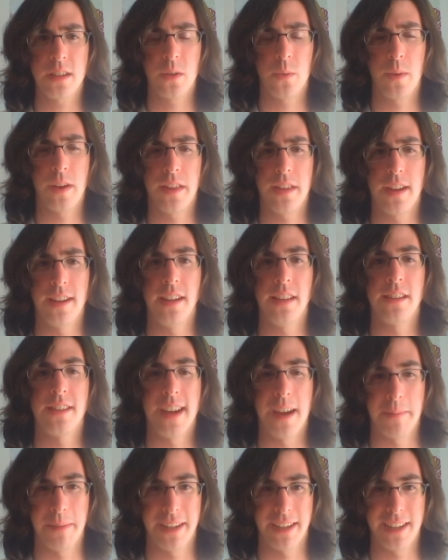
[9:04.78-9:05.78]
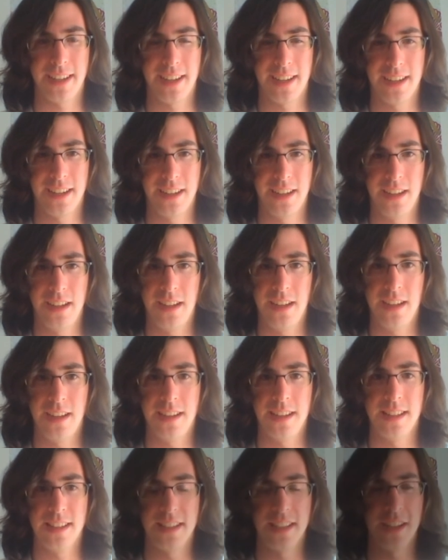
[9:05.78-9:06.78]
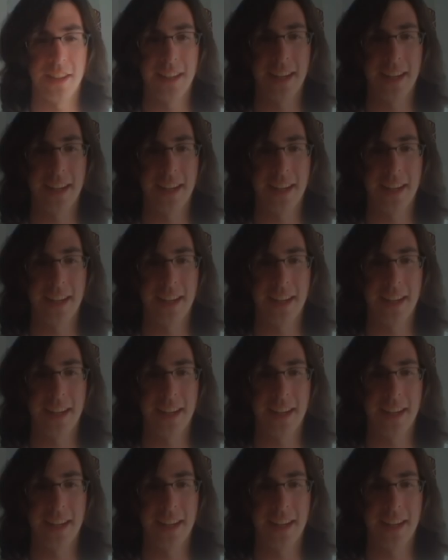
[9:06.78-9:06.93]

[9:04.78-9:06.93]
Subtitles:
with another topic. See you